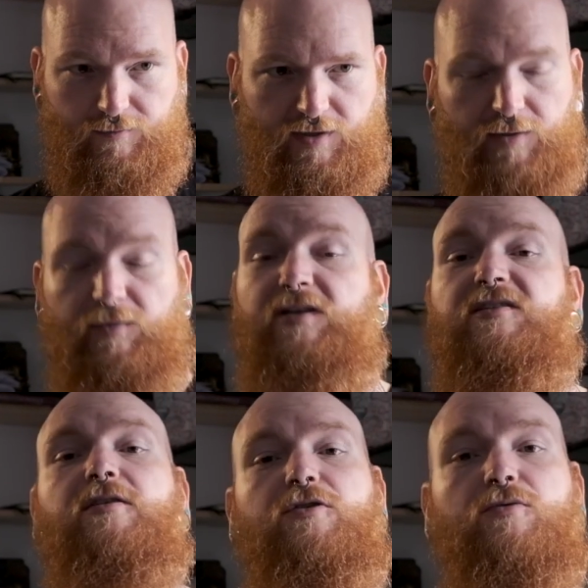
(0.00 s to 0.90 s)
And when I
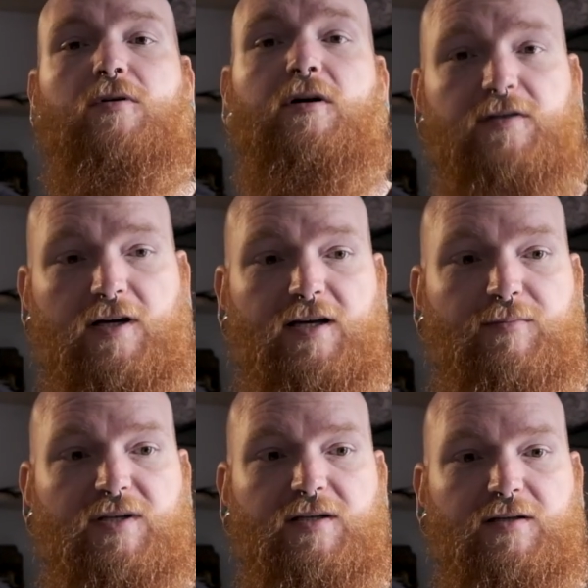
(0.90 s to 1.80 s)
say you lot, I
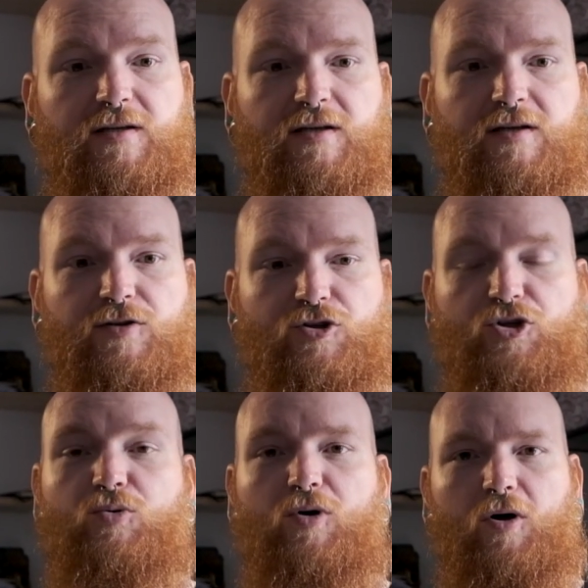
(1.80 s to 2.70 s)
mean
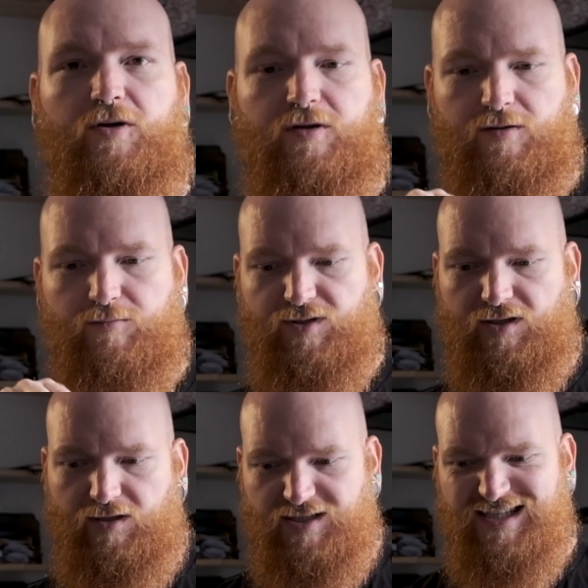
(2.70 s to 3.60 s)
you lot
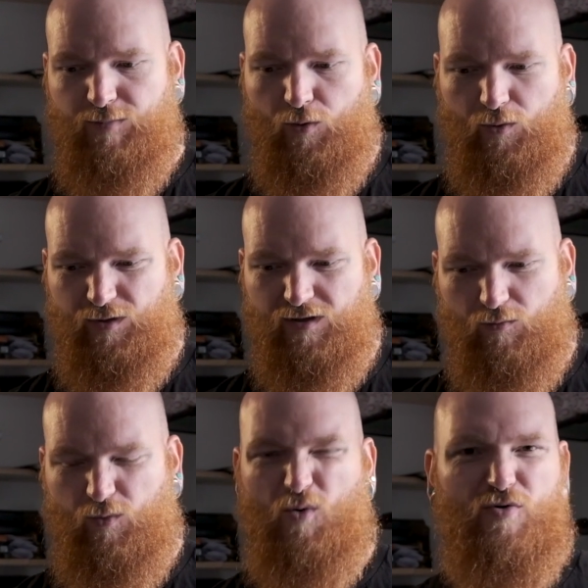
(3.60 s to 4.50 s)
being keyboard
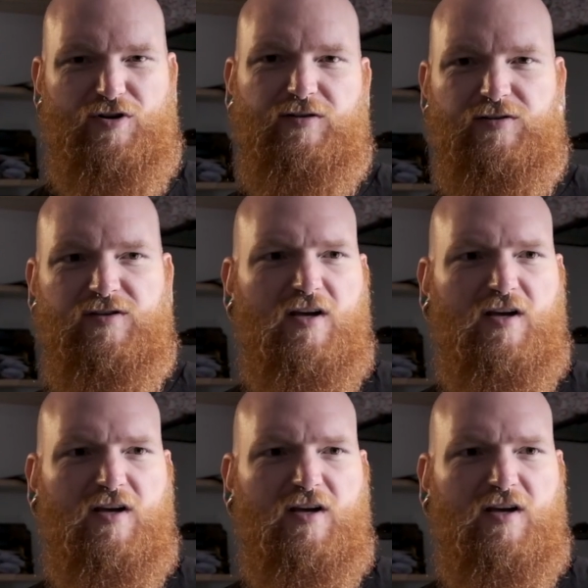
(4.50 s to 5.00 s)
warriors